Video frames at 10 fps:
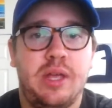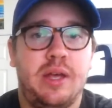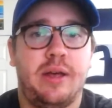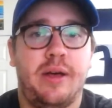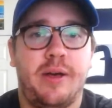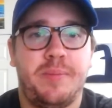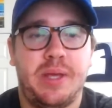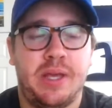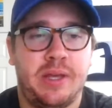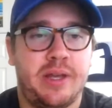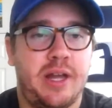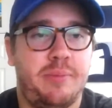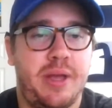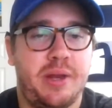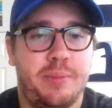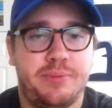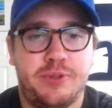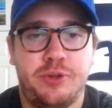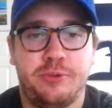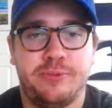and kind of paying up
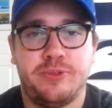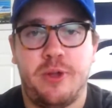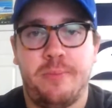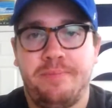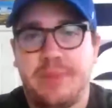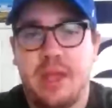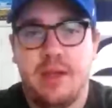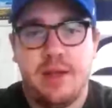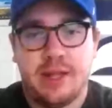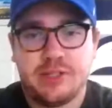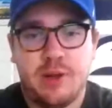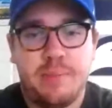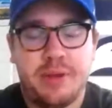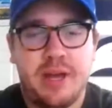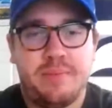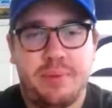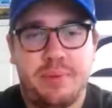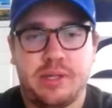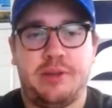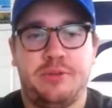too. So that's going to wrap it up. You
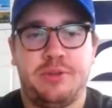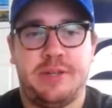can head over to